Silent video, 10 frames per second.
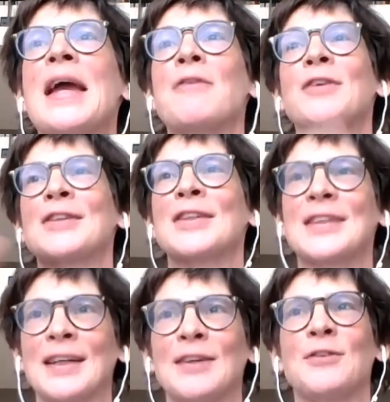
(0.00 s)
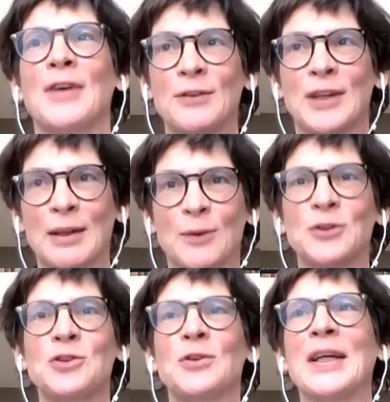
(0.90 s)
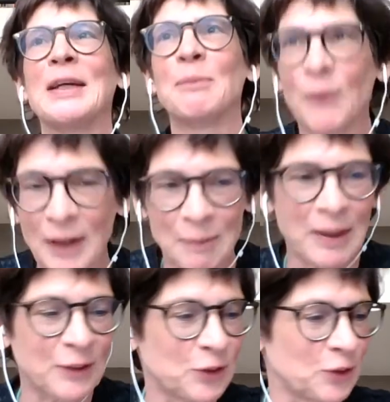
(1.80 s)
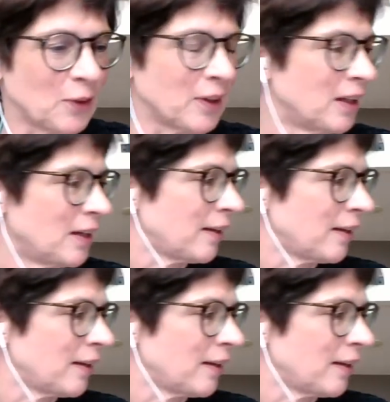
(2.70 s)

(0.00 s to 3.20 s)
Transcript: If there's a second round, I want to hear more about your